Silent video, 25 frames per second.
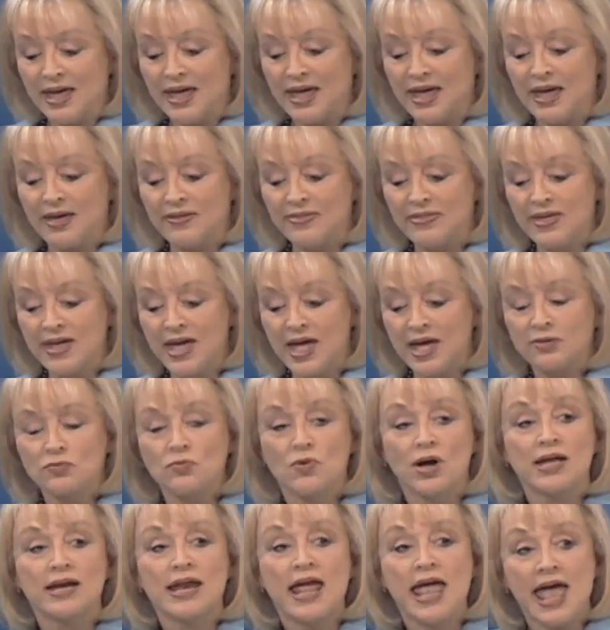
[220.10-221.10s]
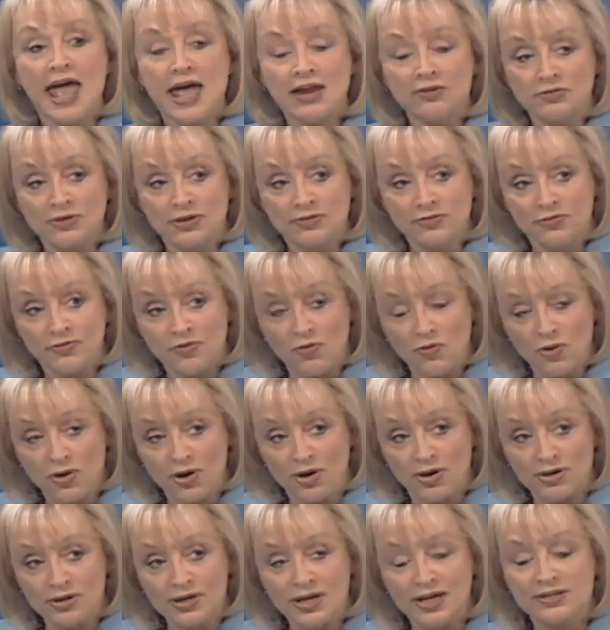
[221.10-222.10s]
And then when Henry
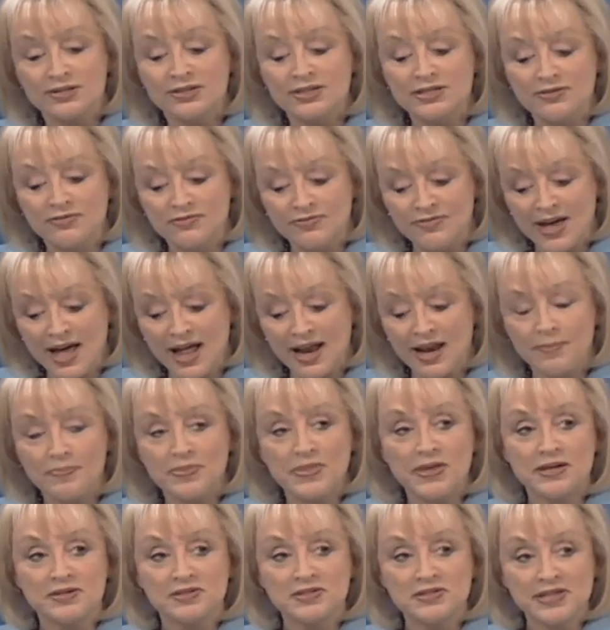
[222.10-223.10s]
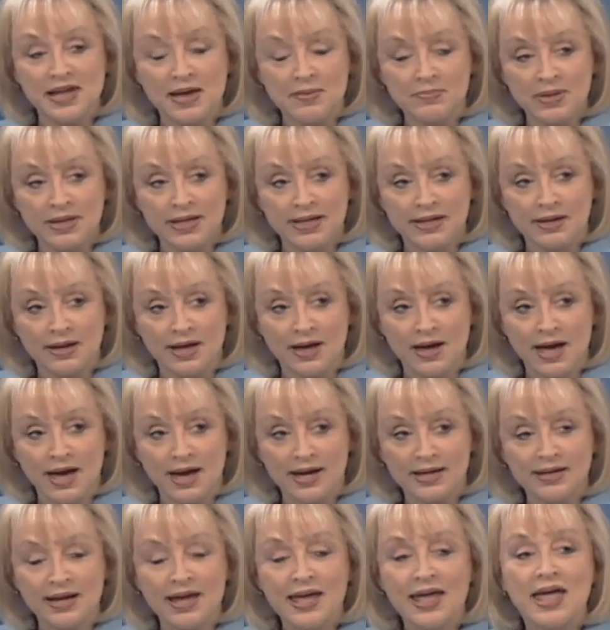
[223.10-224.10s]
Ford developed the assembly
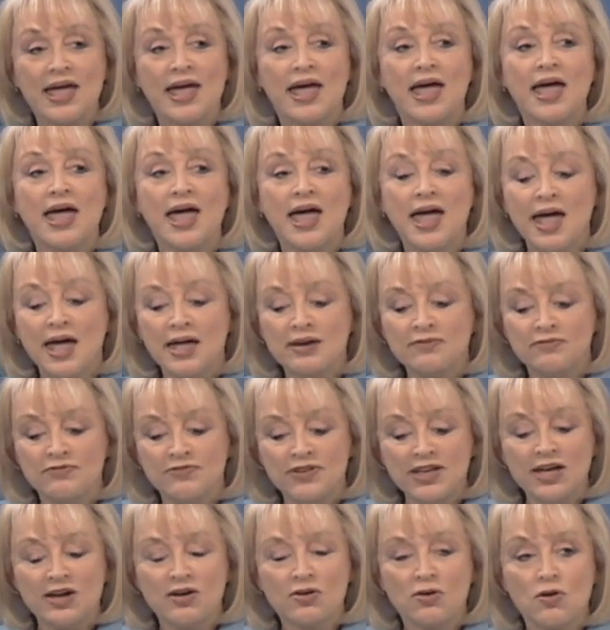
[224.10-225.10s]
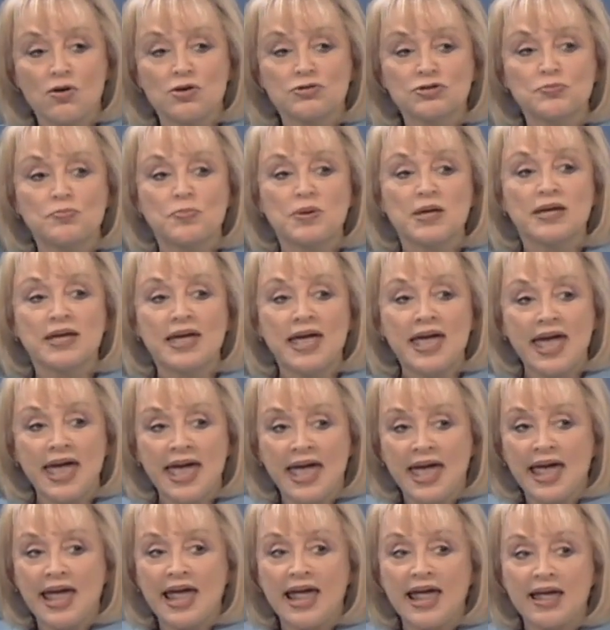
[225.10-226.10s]
line and vehicles
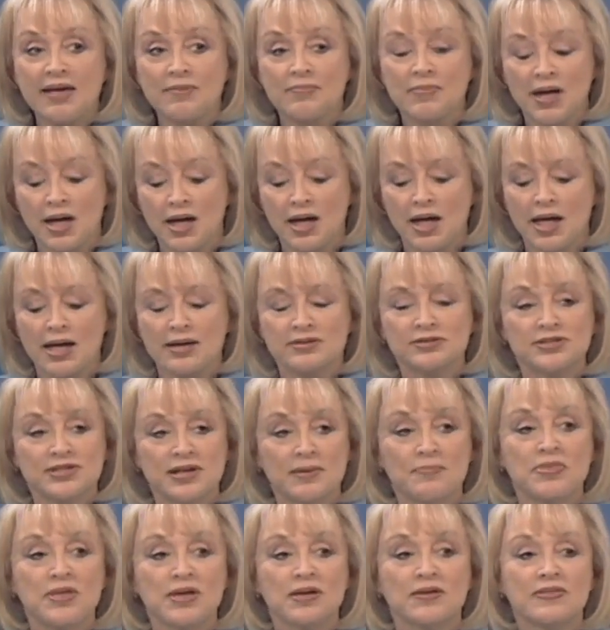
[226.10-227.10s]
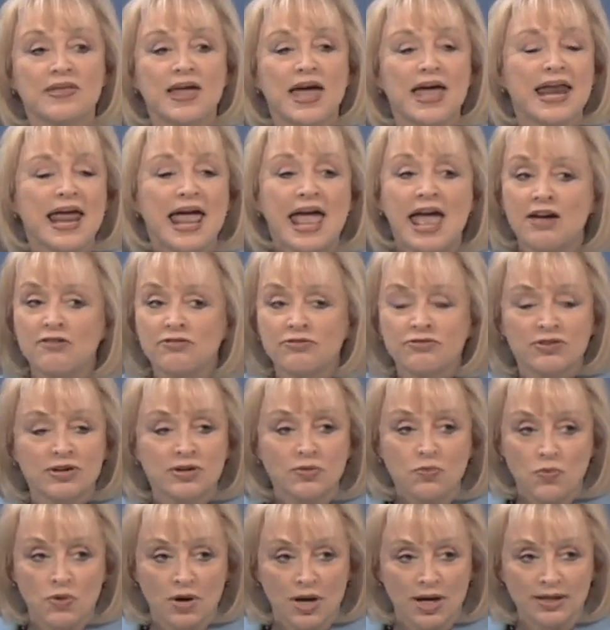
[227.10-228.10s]
became something that
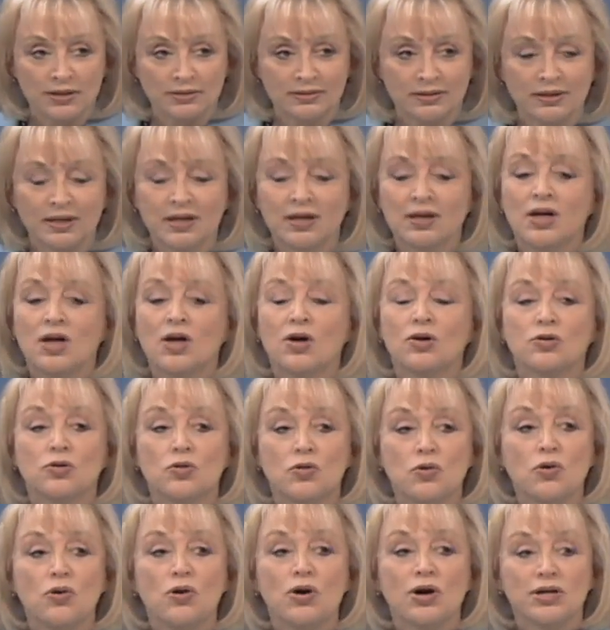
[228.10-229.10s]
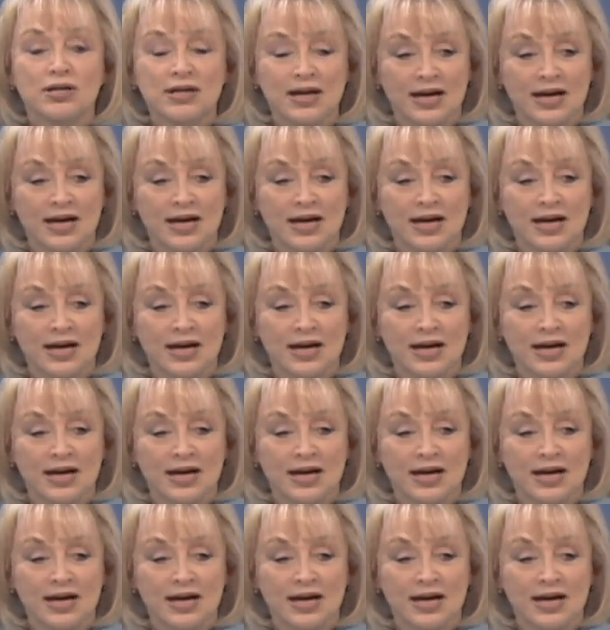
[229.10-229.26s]
everyone could